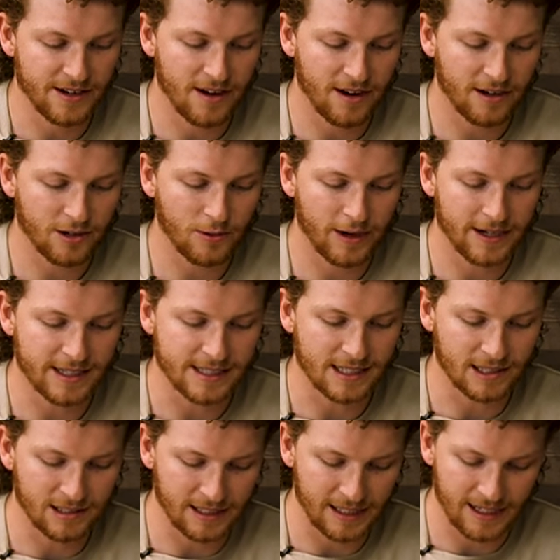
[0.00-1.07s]
not quite as
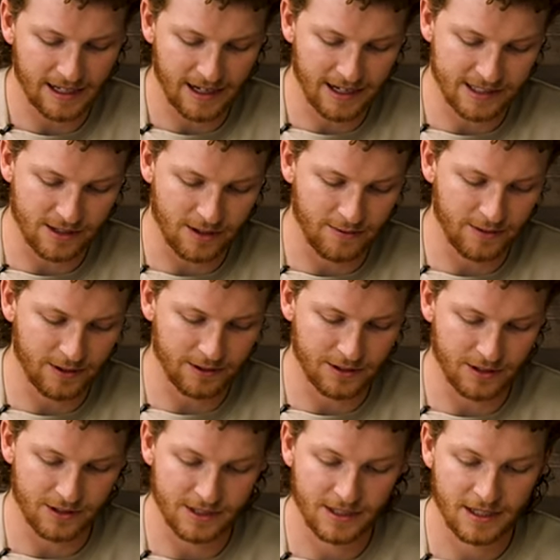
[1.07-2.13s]
clean as our
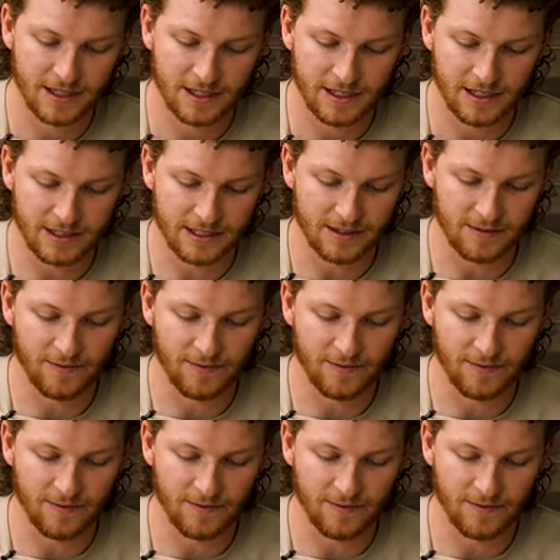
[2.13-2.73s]
filters. It's